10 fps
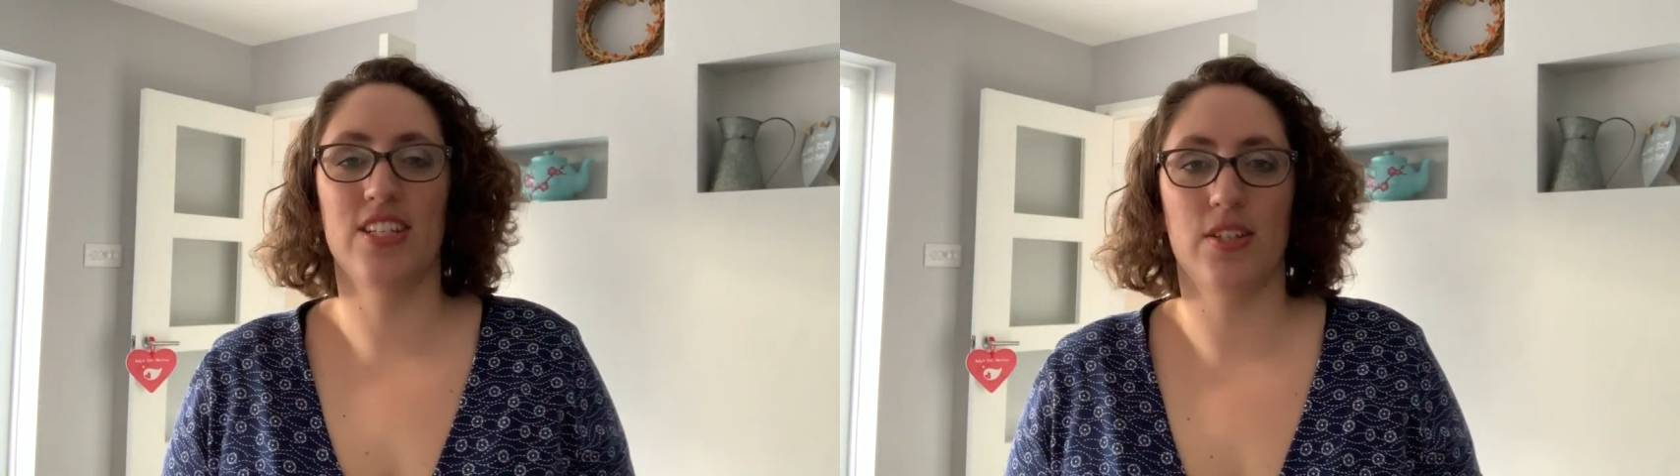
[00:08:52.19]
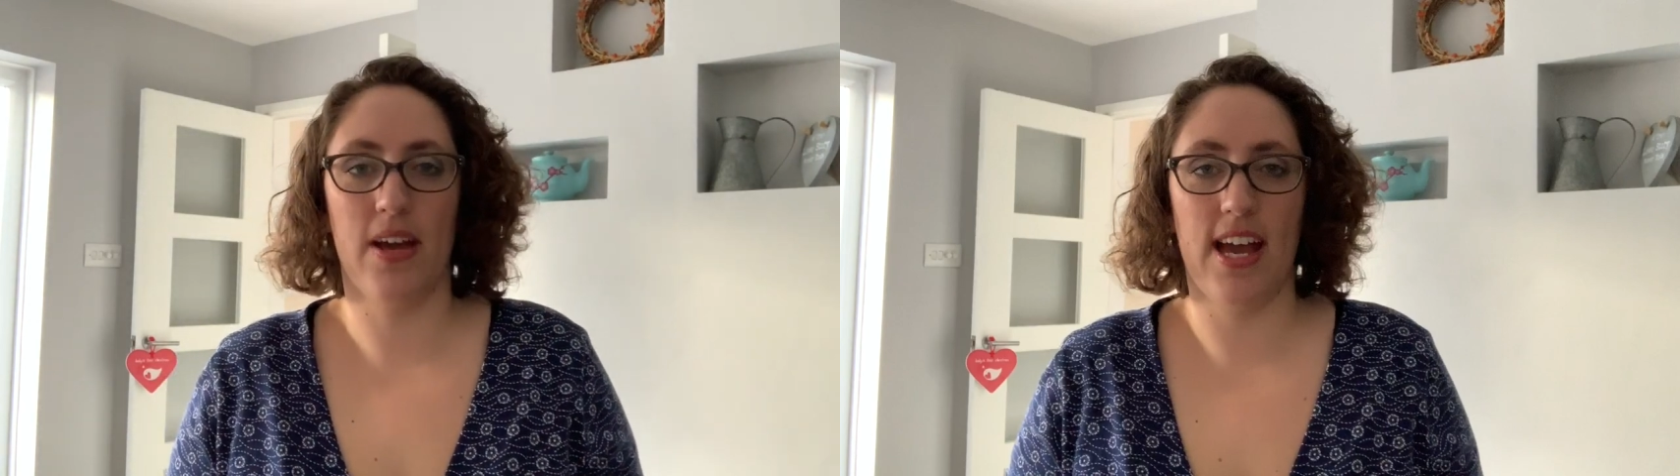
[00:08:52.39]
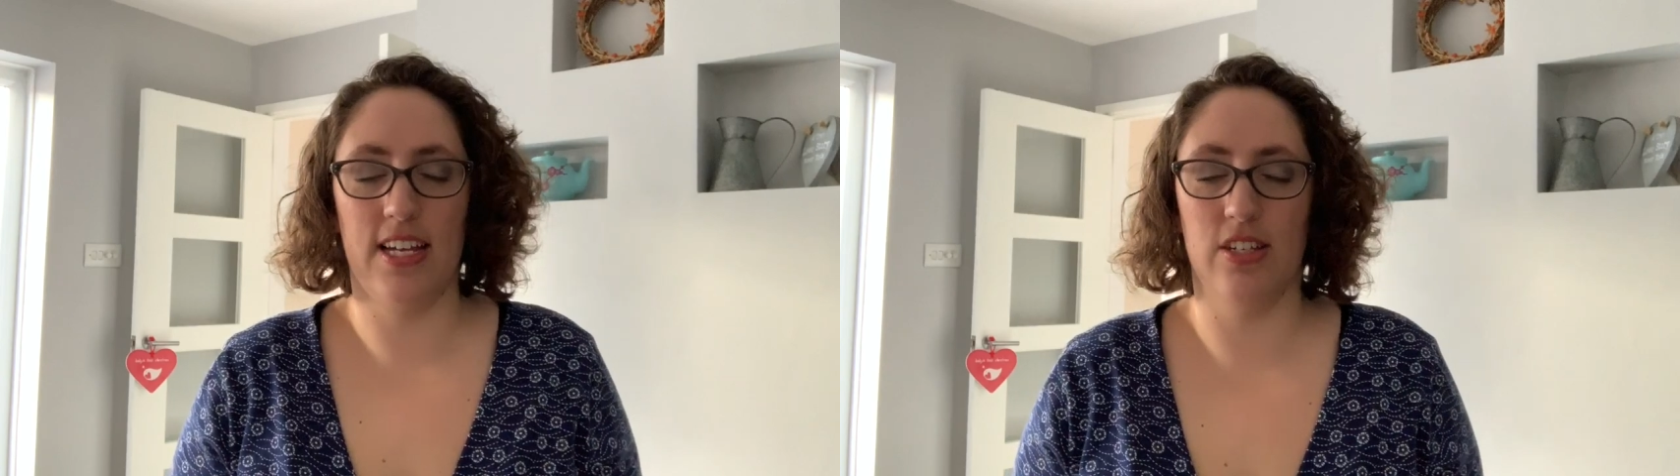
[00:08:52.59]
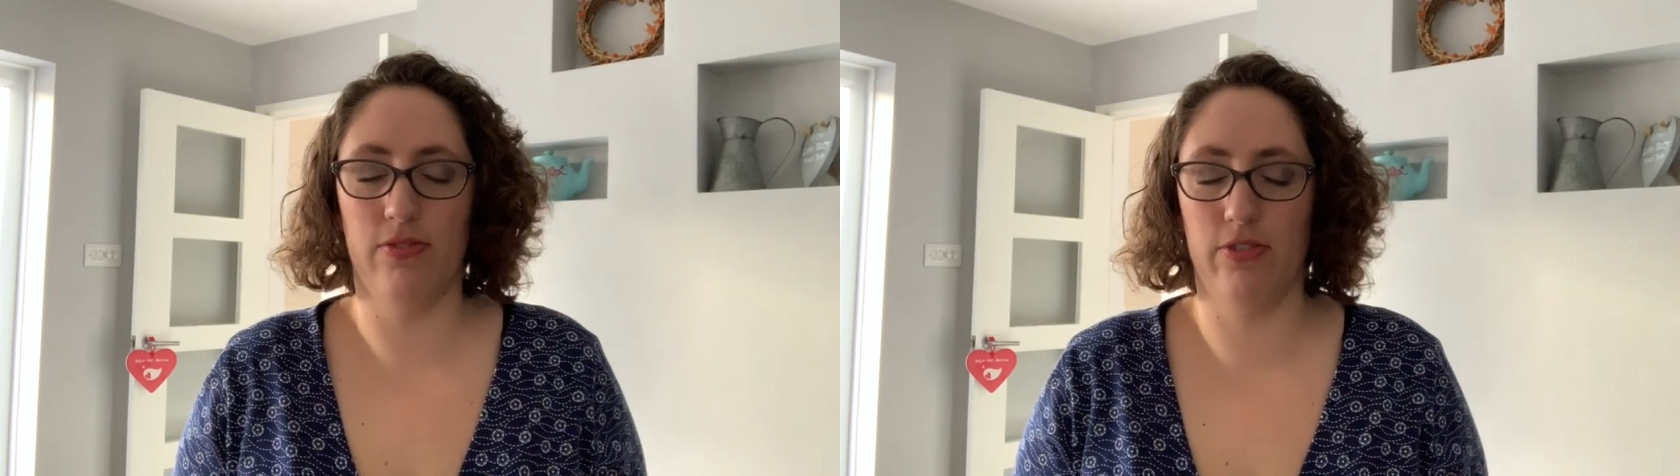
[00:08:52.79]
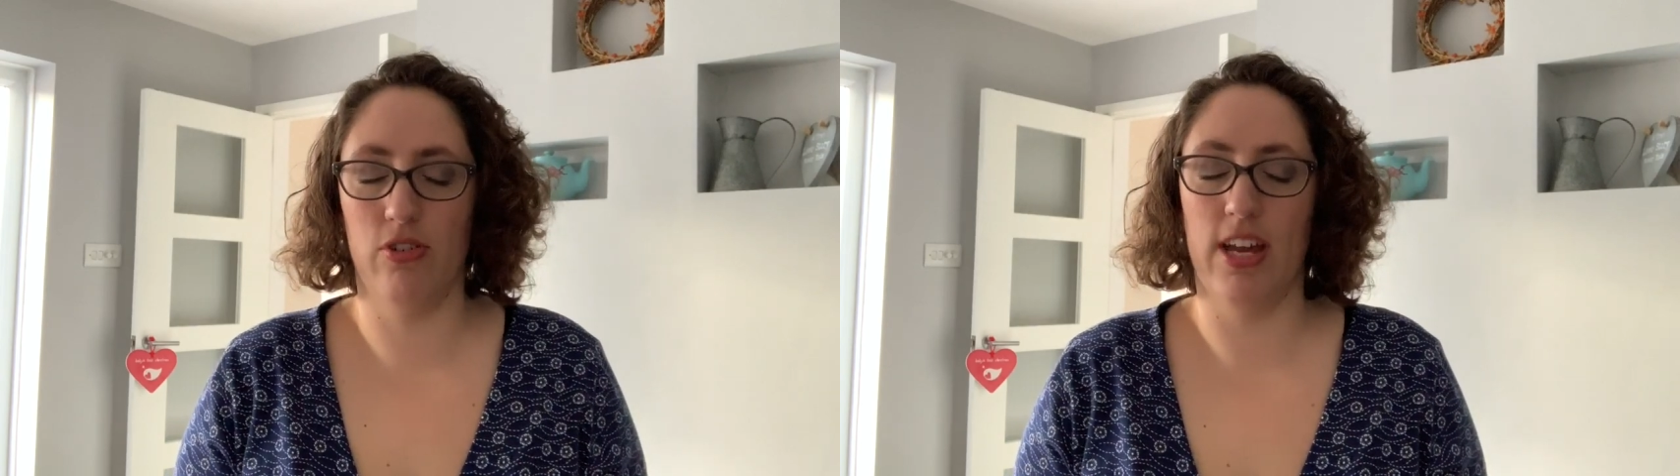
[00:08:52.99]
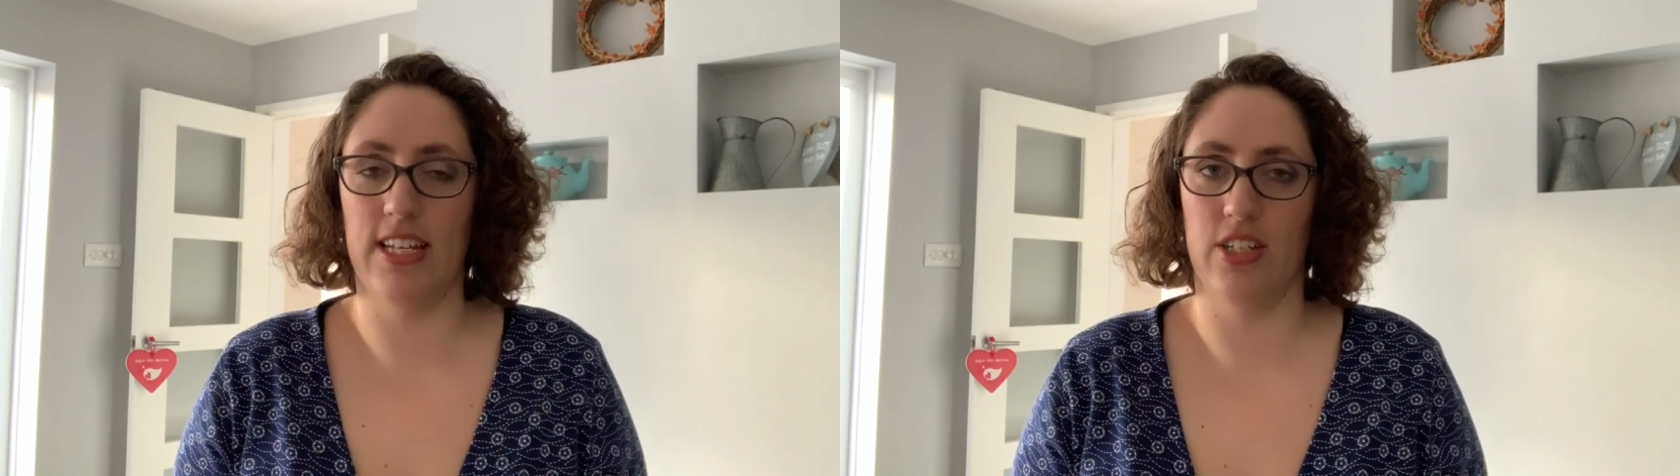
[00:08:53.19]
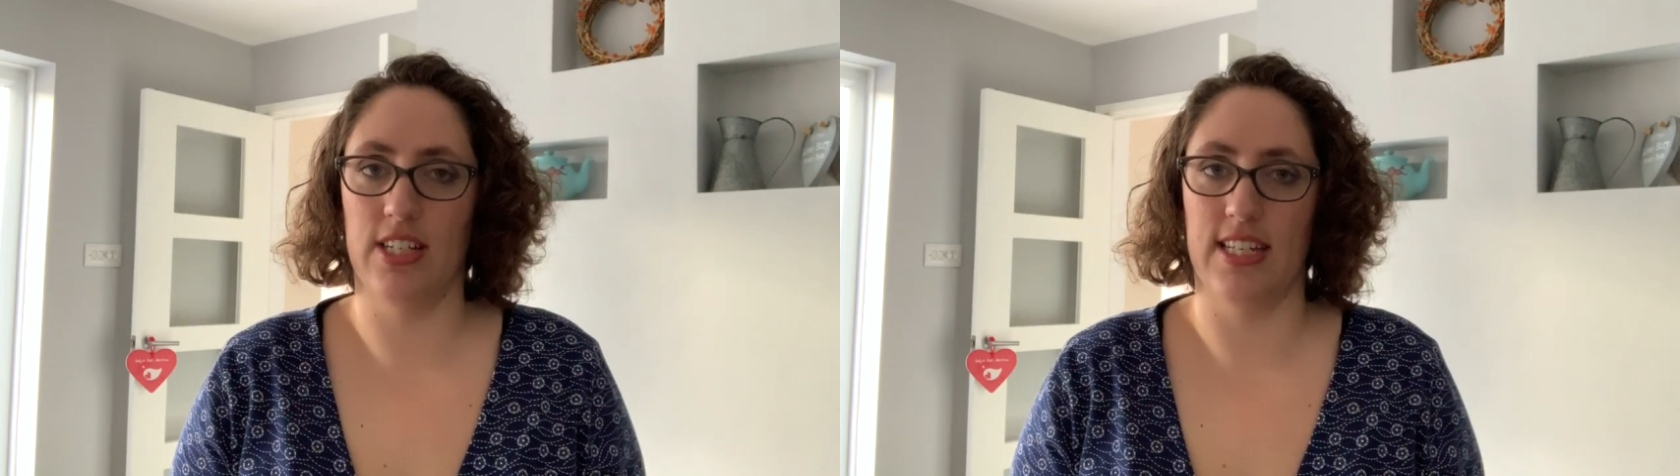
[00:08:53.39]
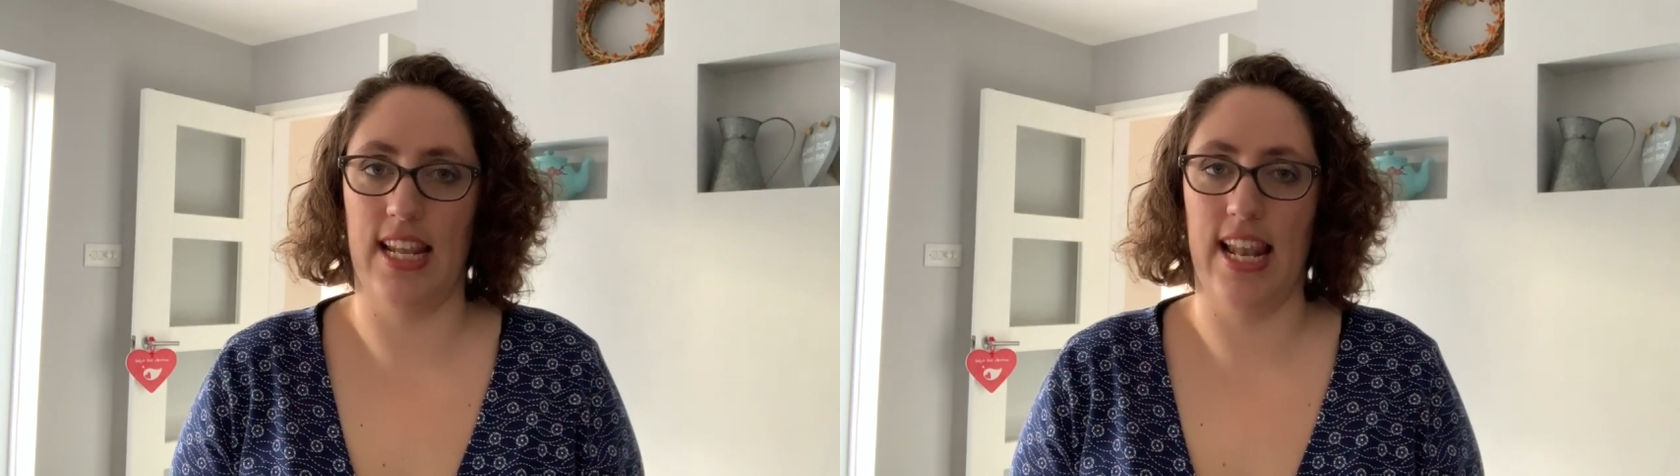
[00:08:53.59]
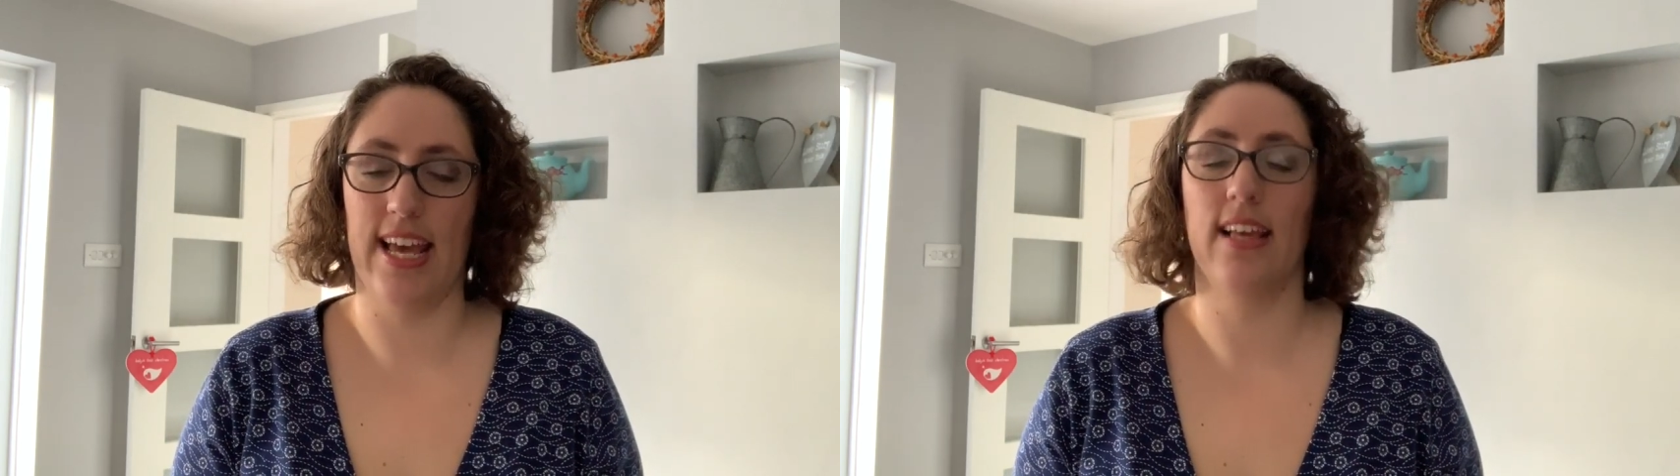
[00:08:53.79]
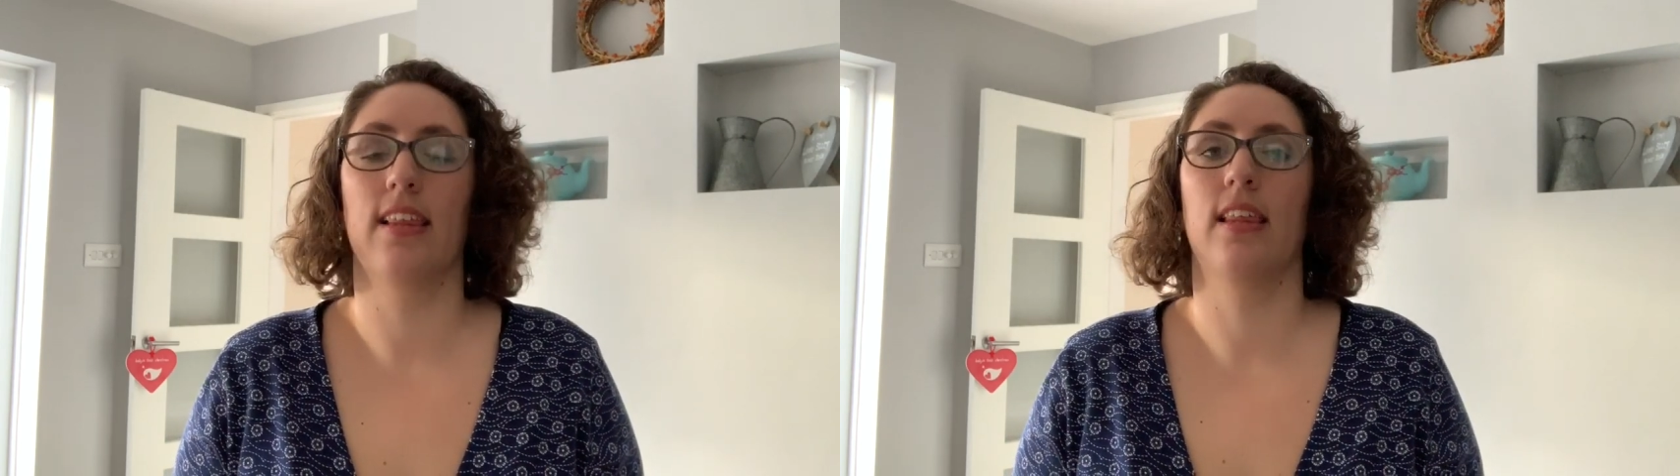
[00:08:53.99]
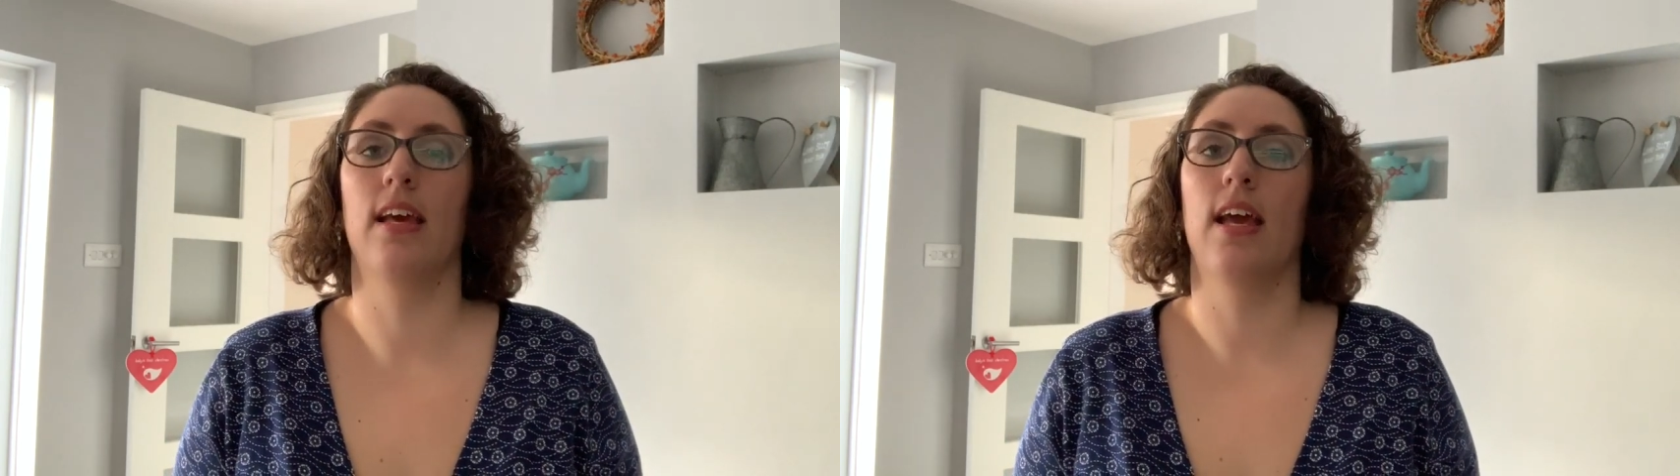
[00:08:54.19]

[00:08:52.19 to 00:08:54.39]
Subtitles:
So I added 4 inches in length